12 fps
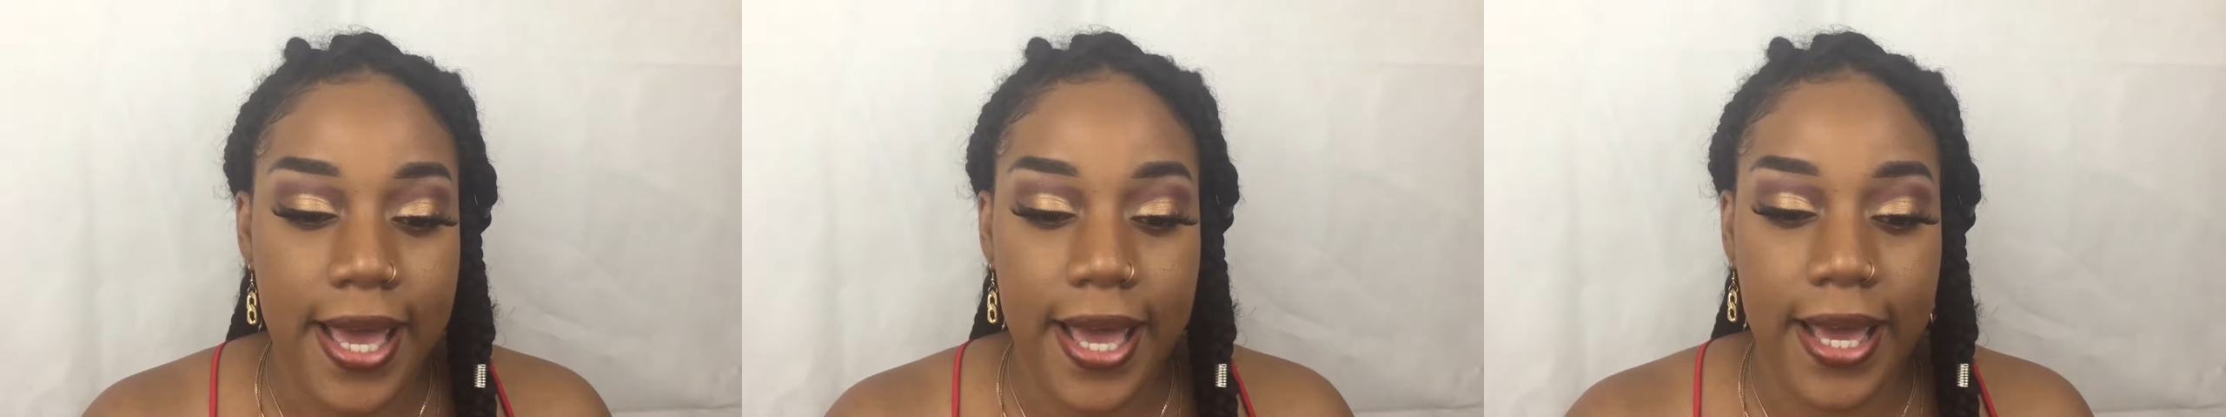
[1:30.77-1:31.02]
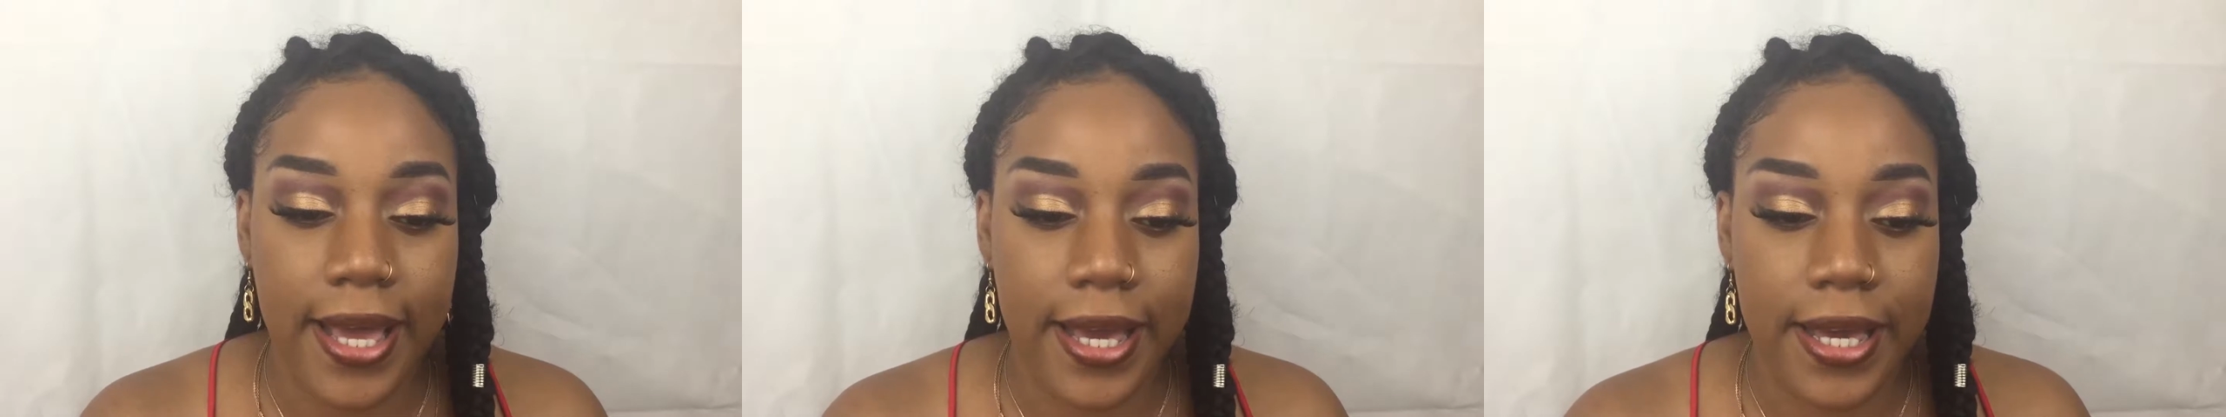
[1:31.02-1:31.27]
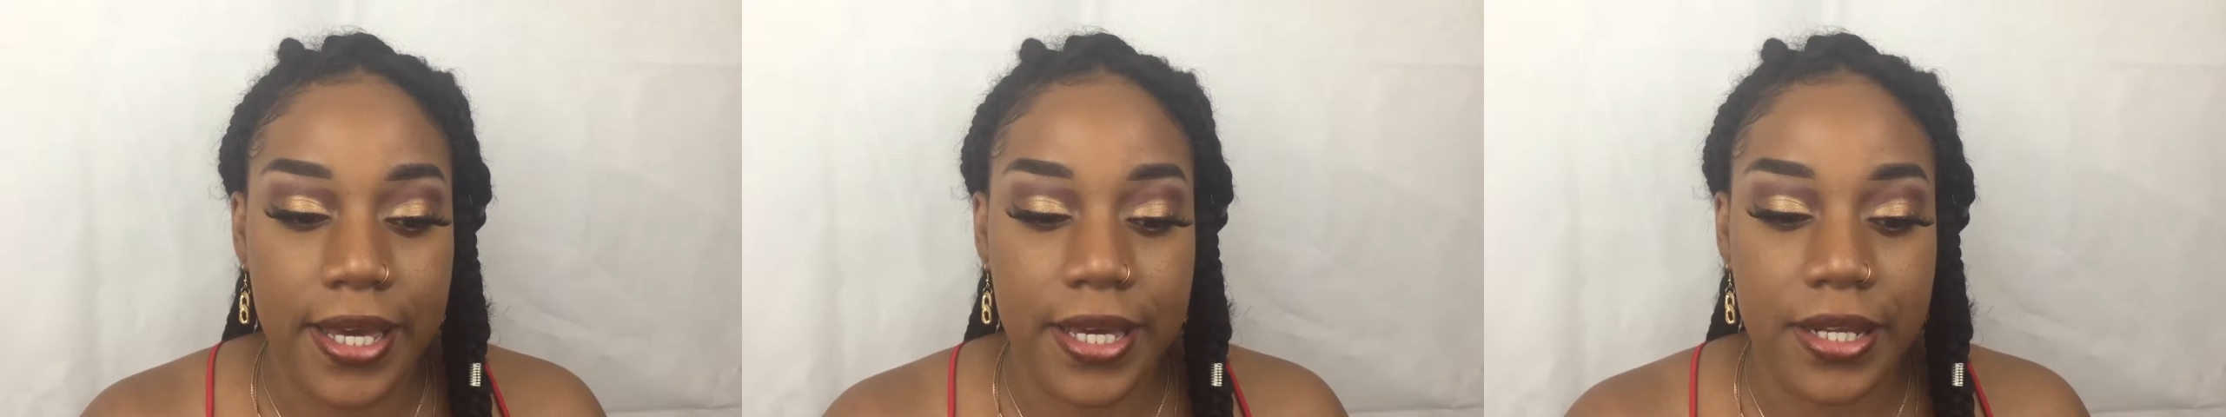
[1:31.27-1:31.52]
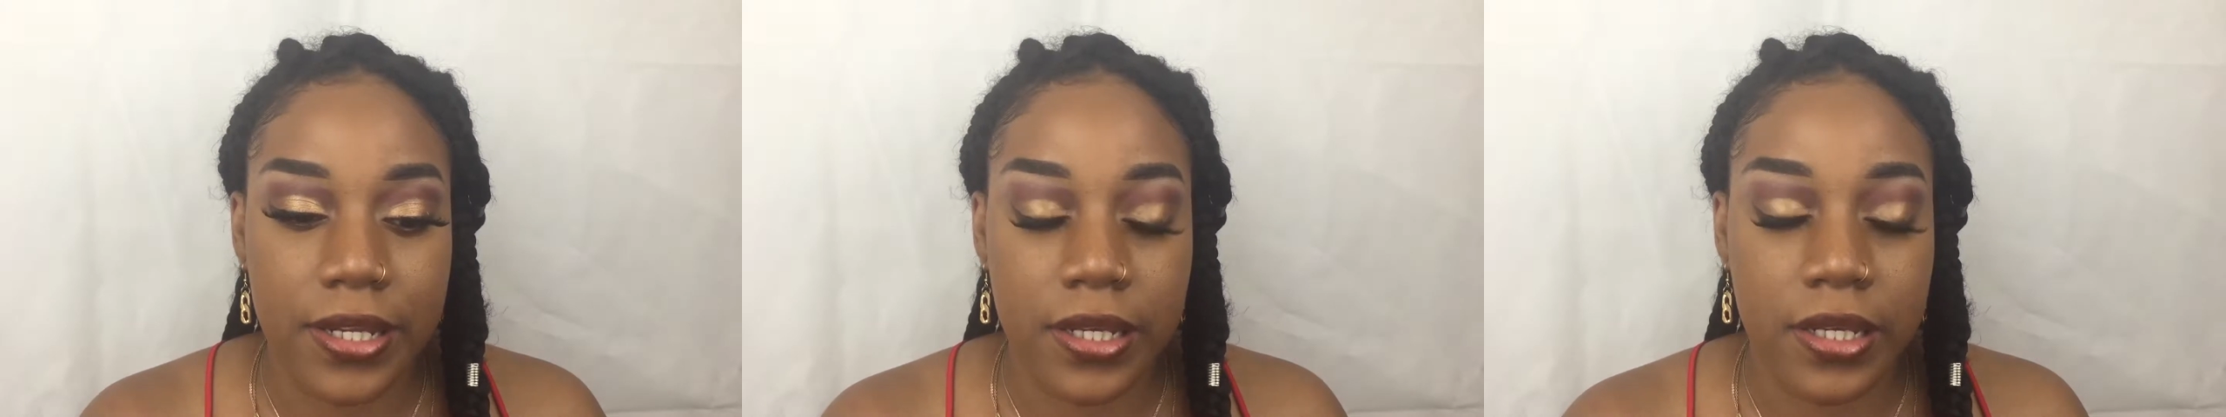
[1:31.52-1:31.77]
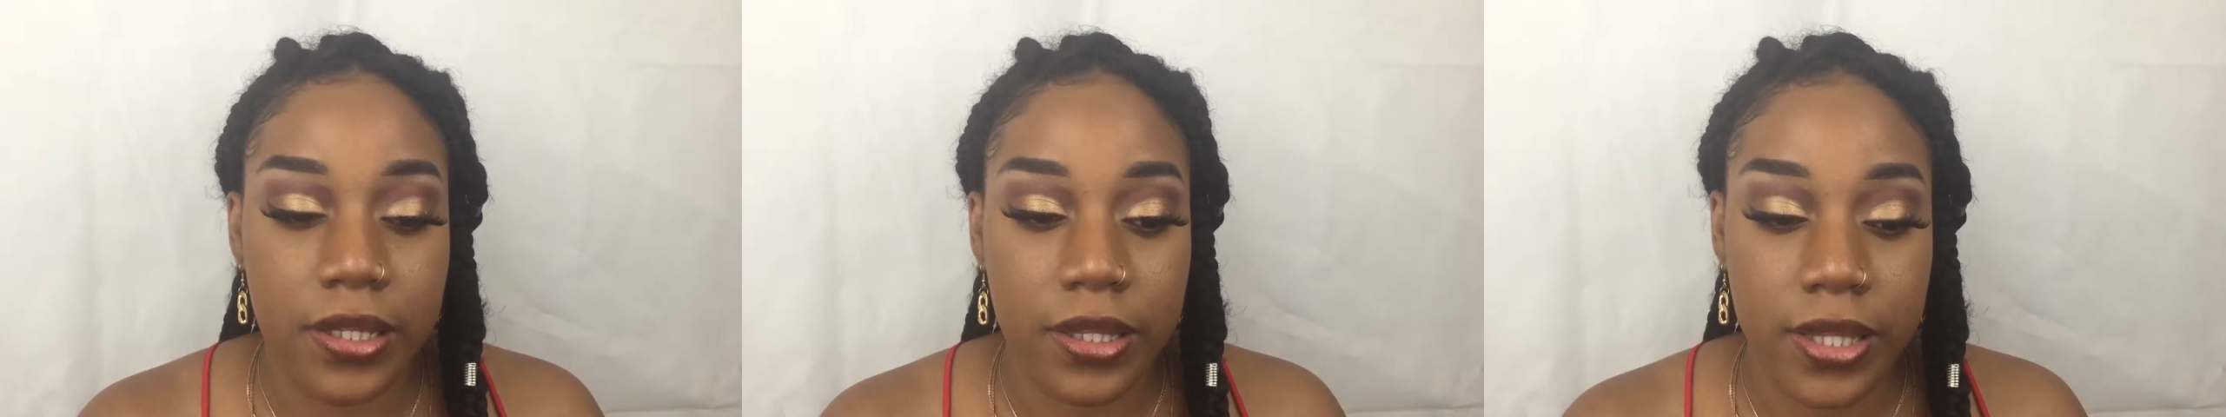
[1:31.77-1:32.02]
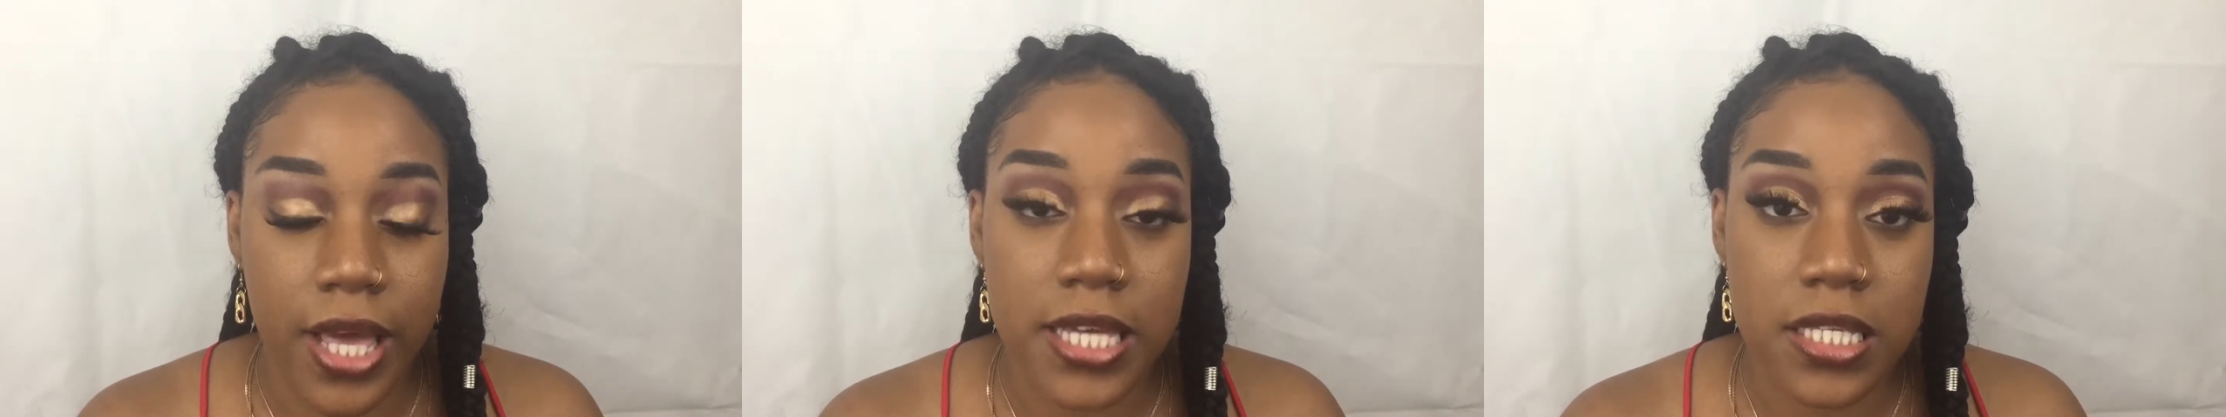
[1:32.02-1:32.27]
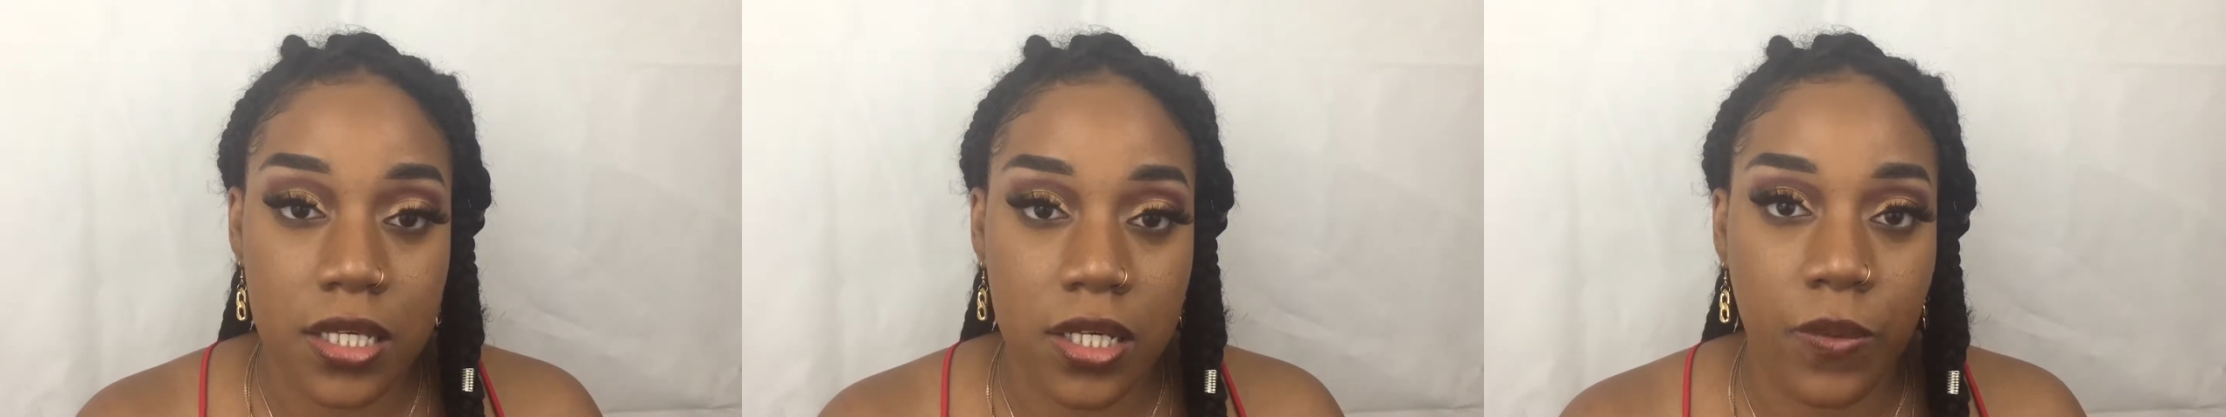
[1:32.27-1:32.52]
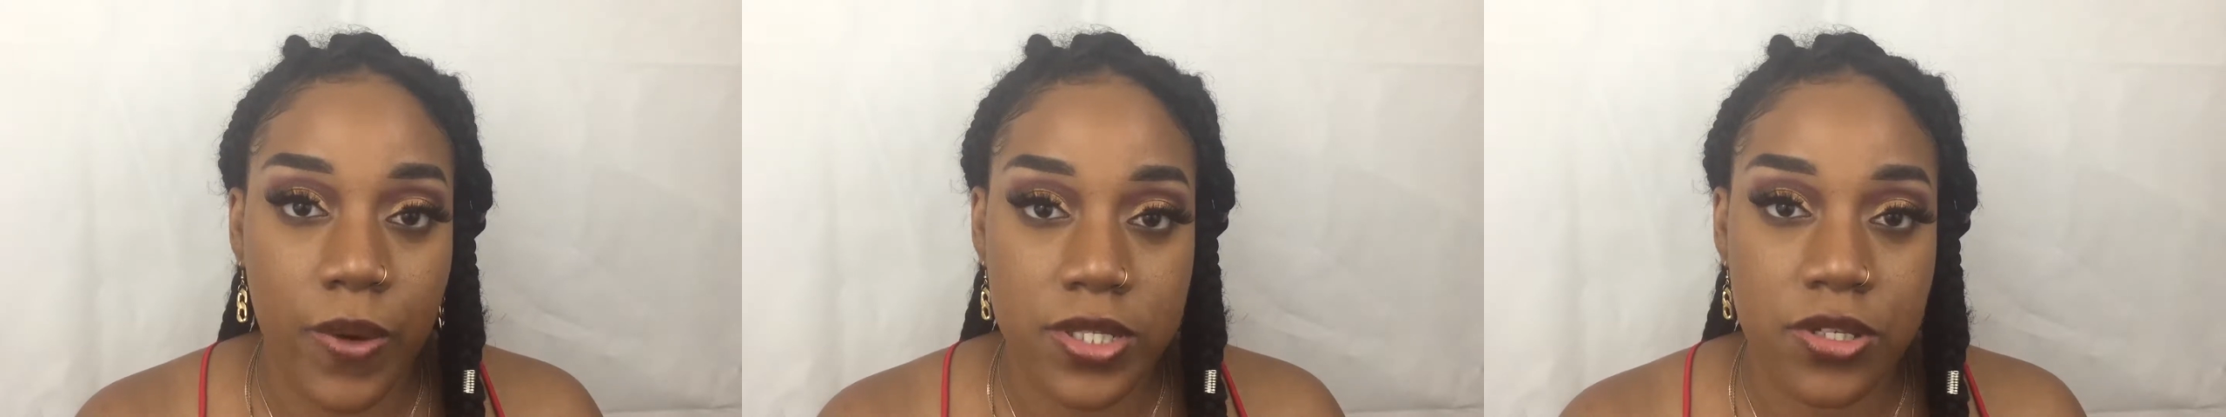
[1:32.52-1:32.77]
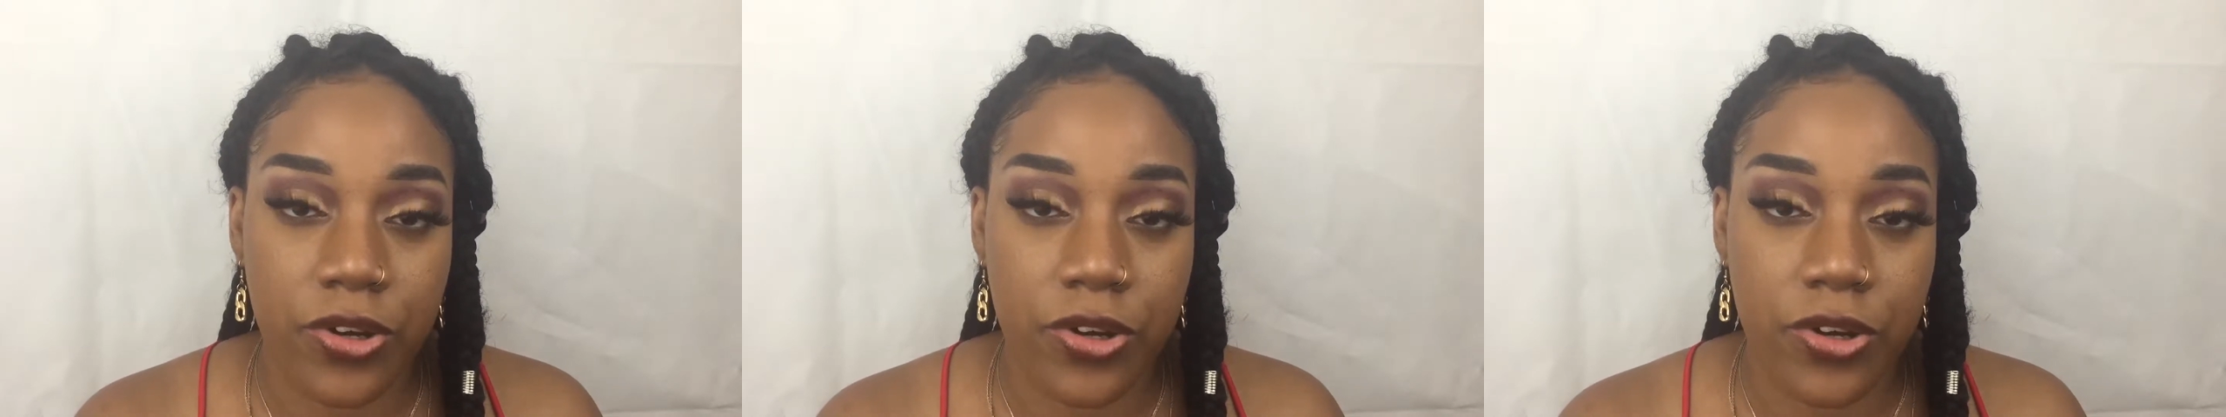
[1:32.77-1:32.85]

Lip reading: and that's a good way to